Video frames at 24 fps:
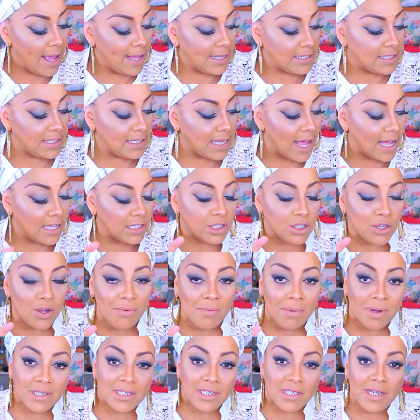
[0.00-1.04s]
it's not
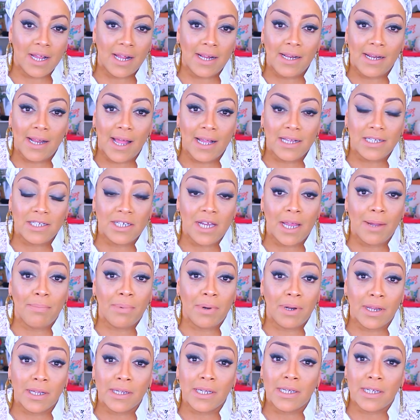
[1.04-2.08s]
so much ninety-nine J,
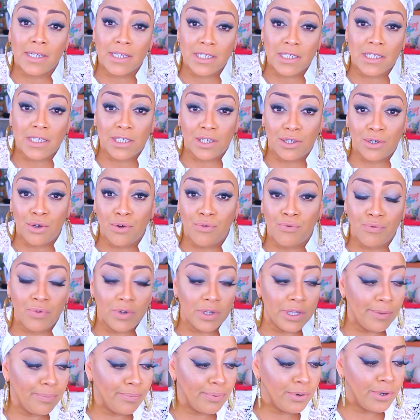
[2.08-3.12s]
but it is still
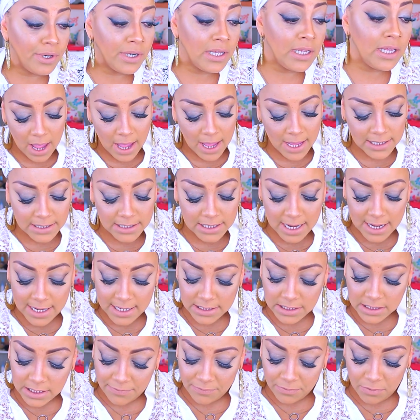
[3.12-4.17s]
really pretty. It
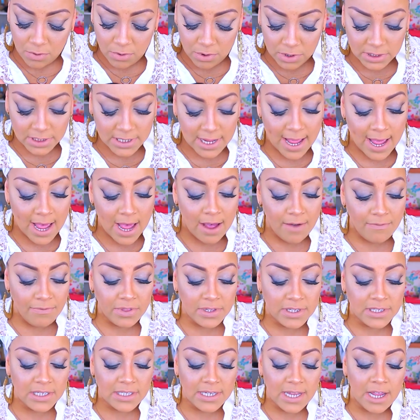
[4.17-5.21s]
does, of course,
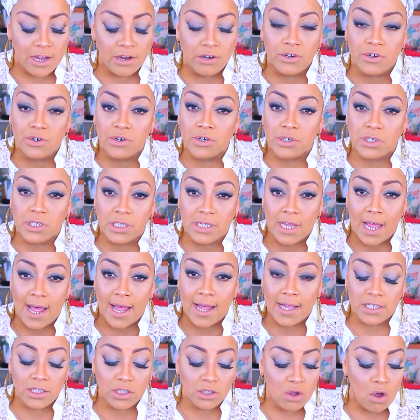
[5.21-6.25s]
have the standard
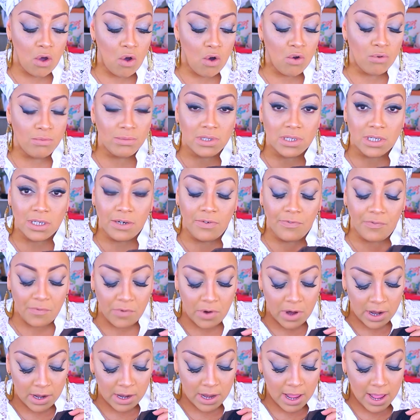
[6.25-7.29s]
size combs in the
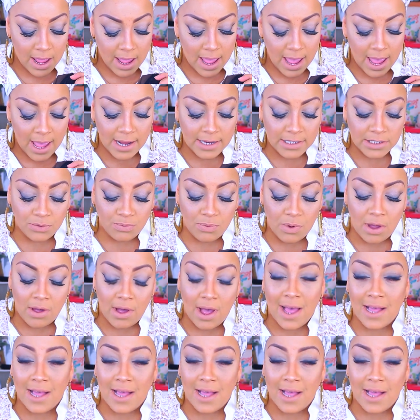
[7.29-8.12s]
front as well